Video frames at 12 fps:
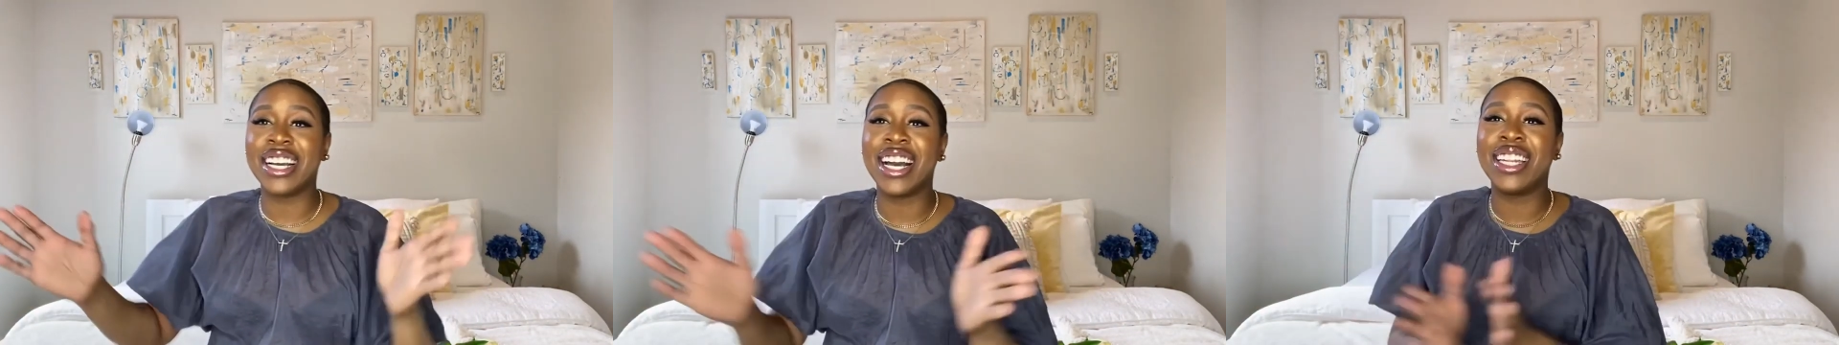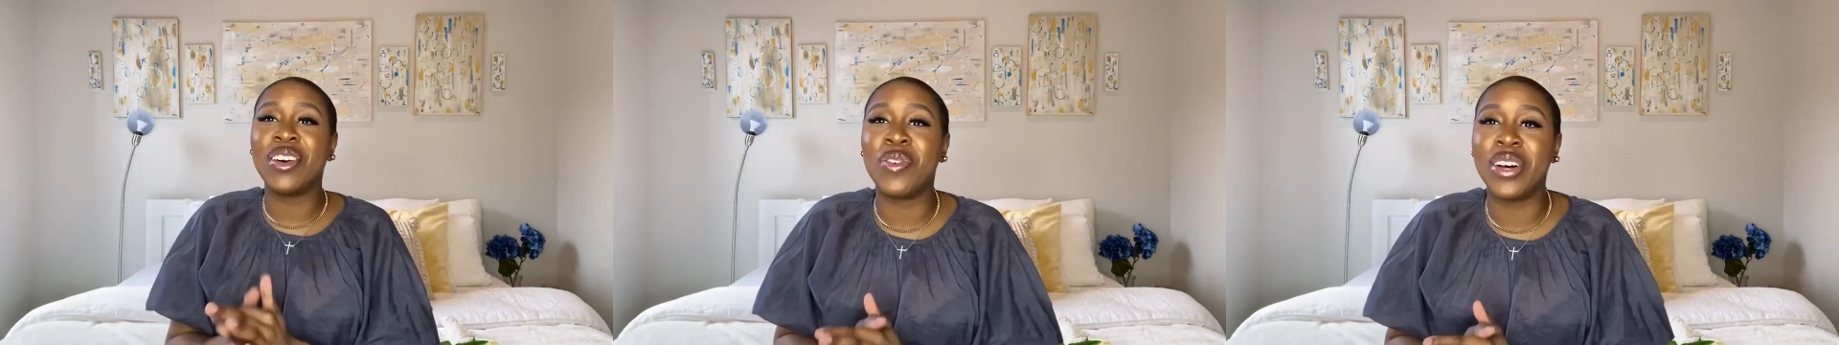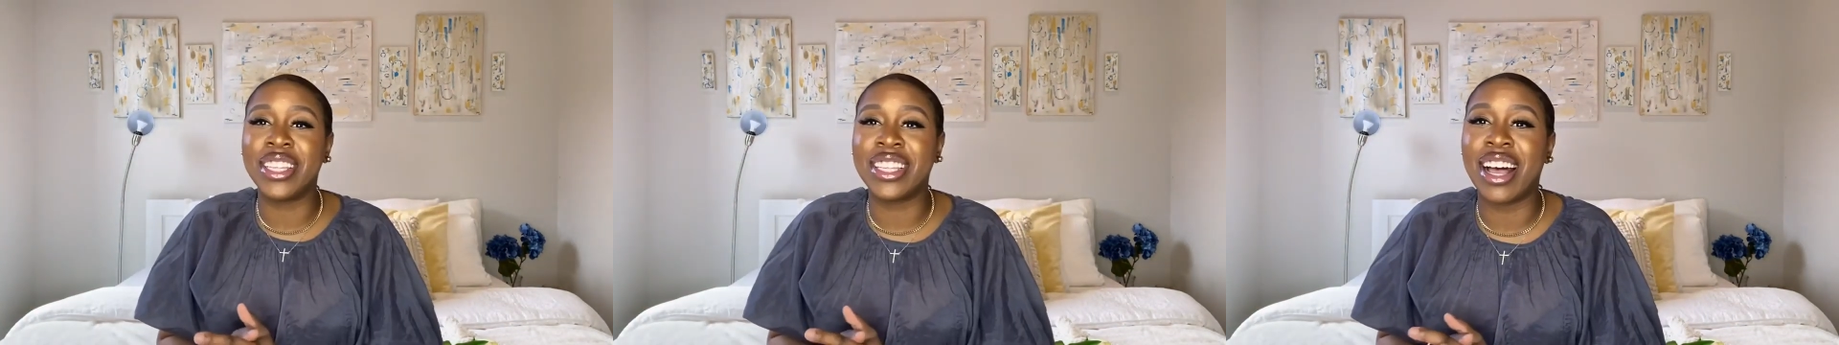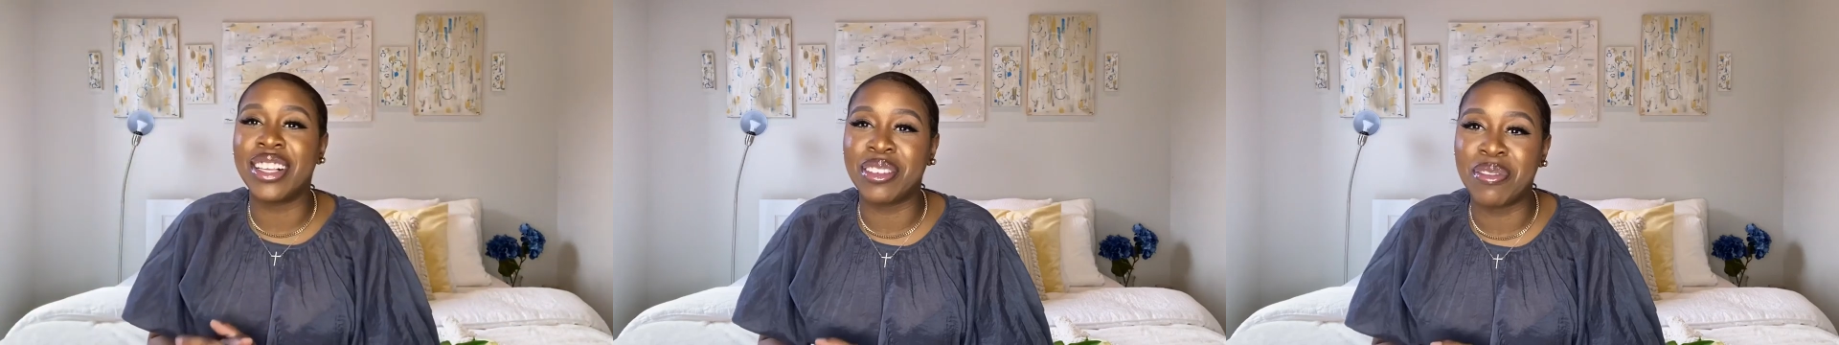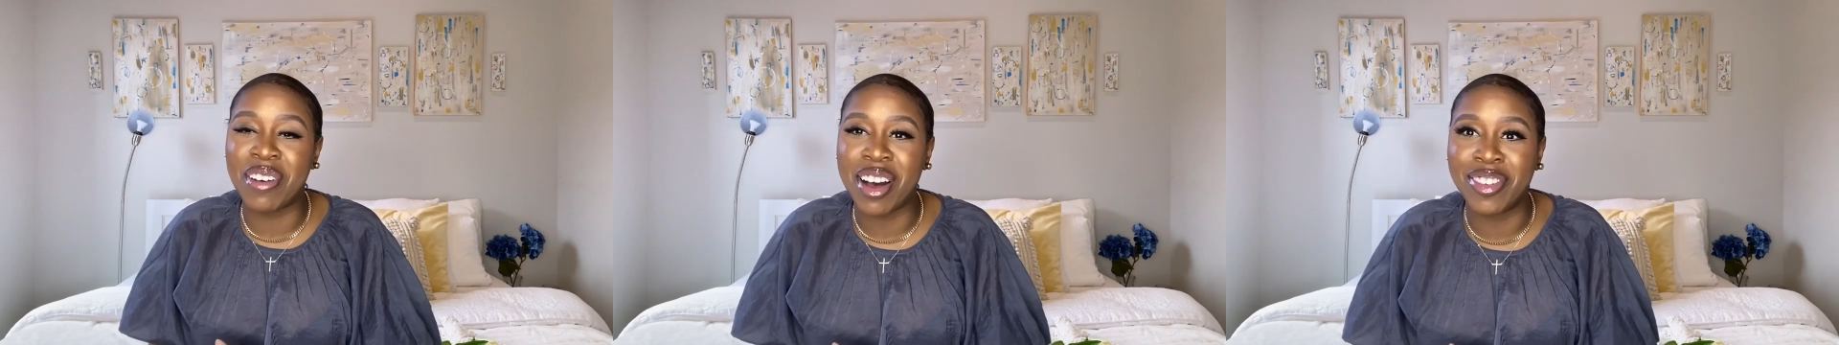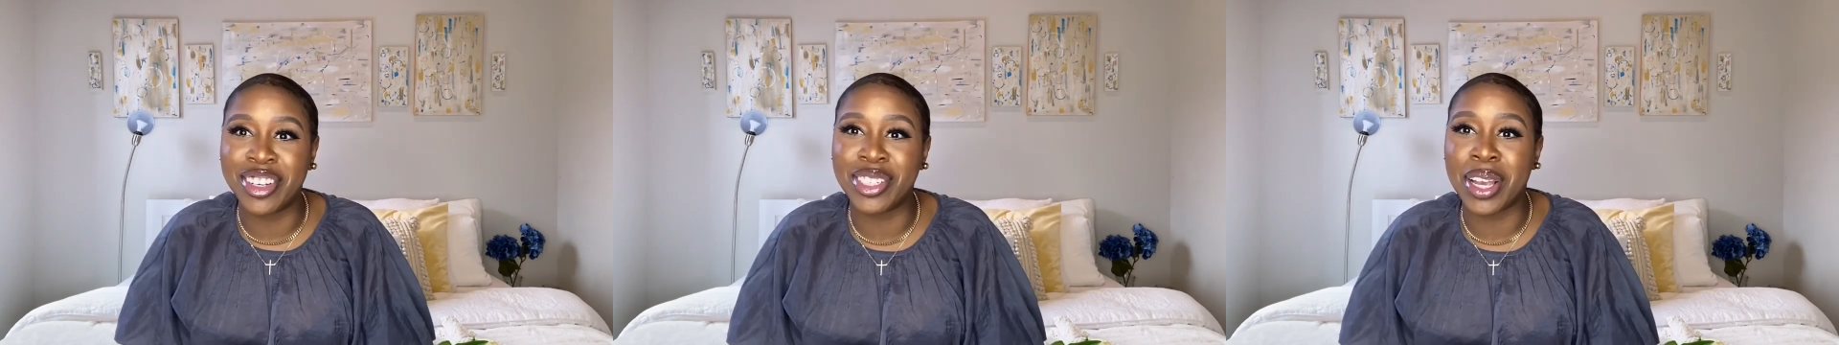under
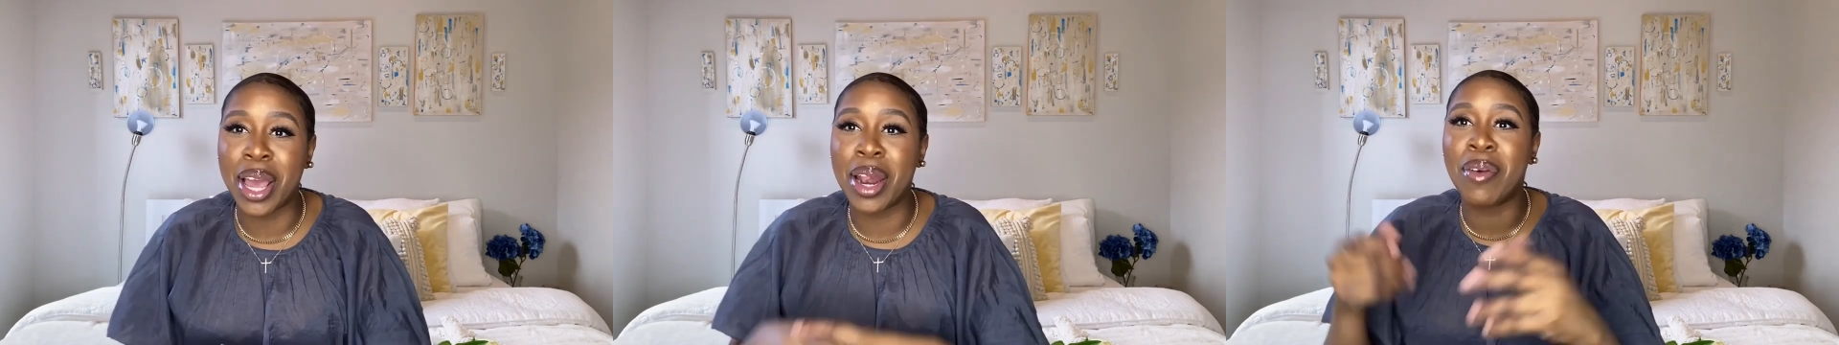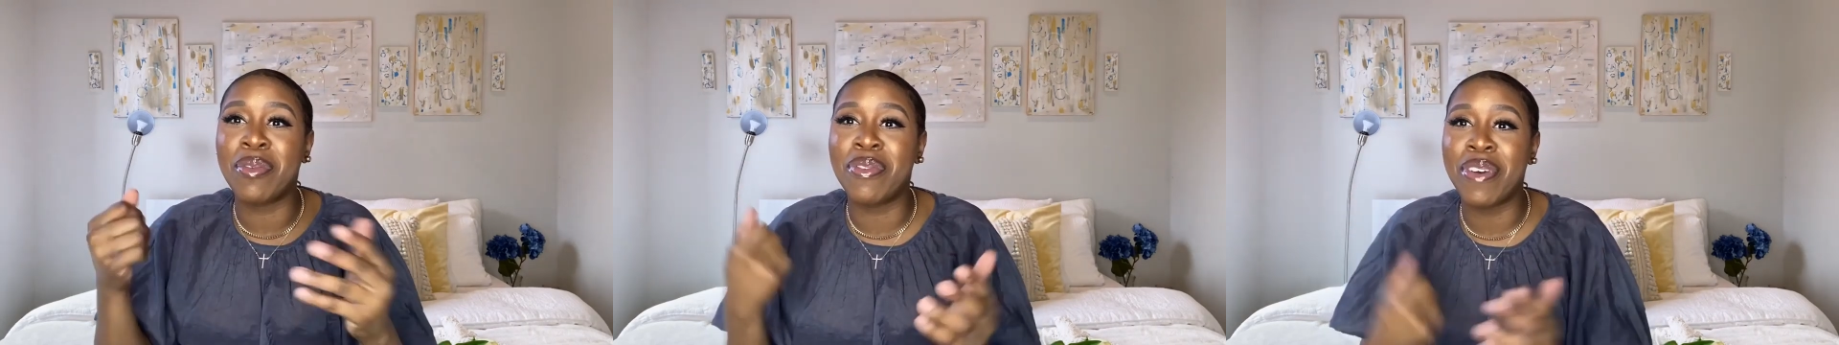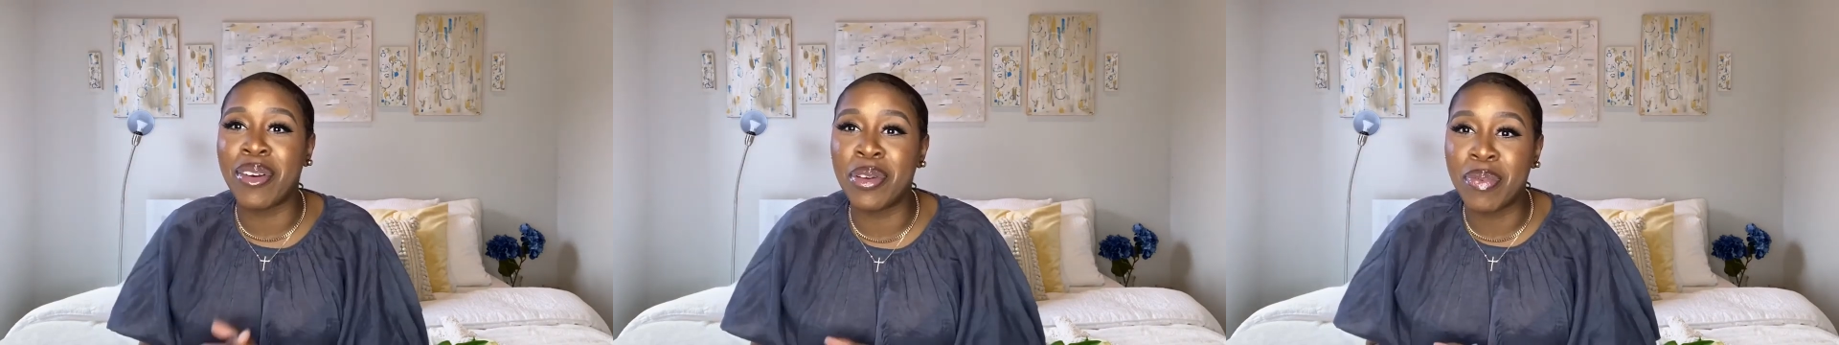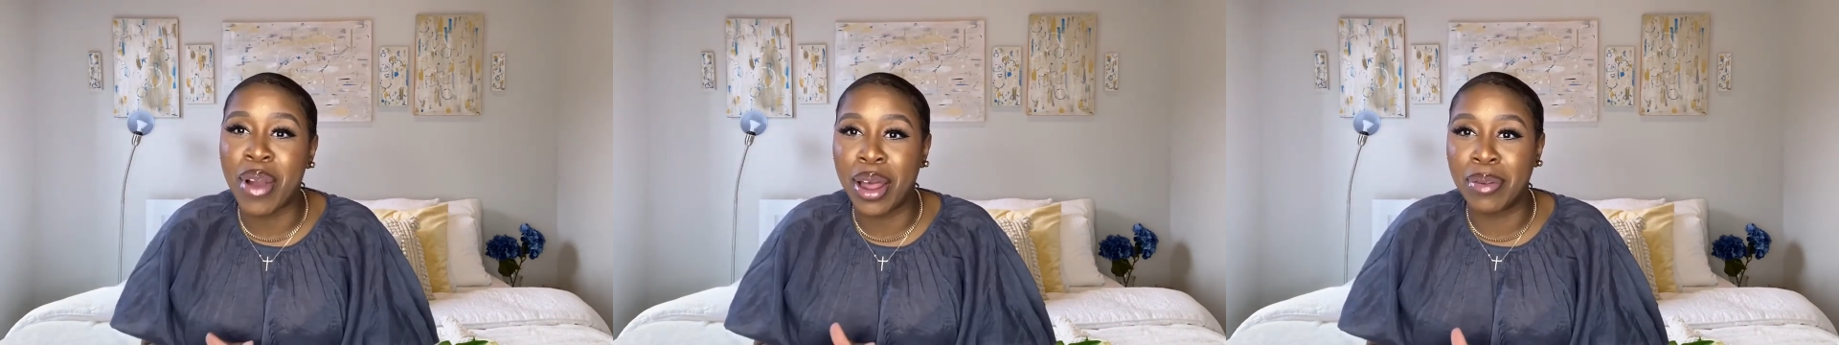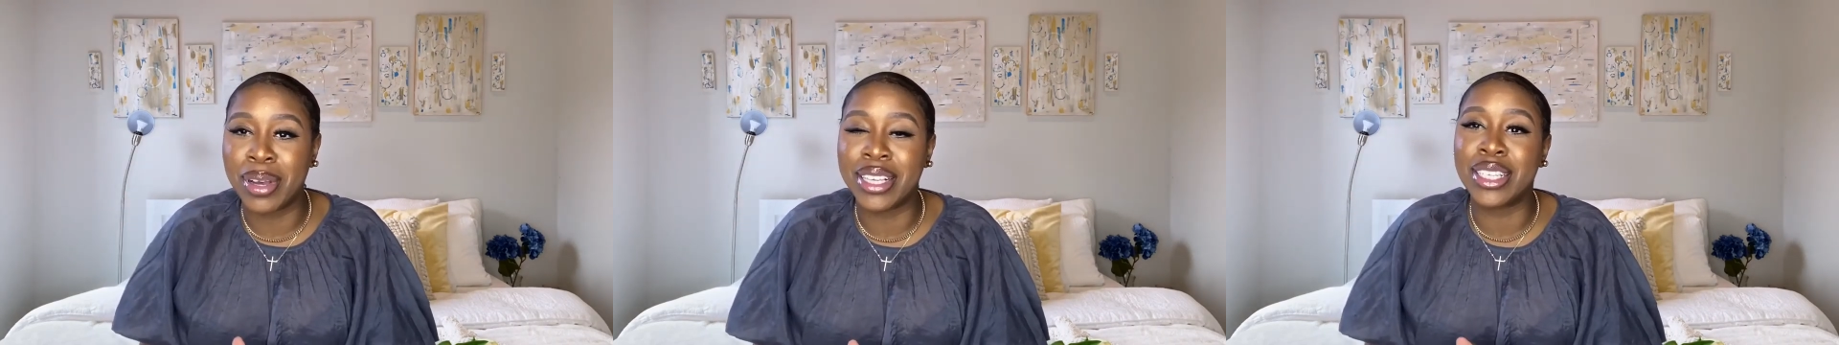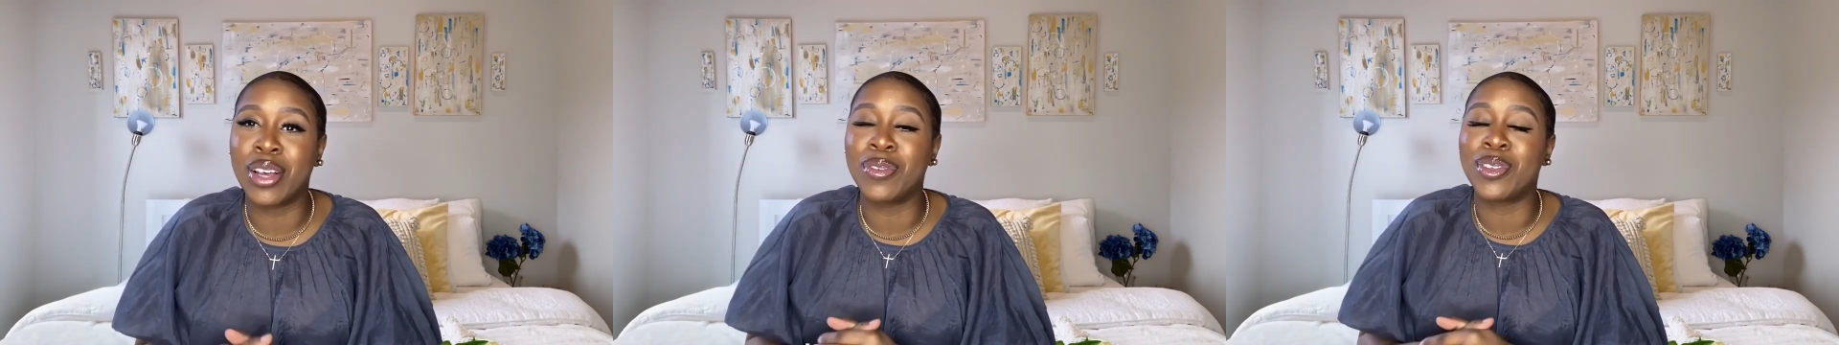1,500 and I'm very proud of myself.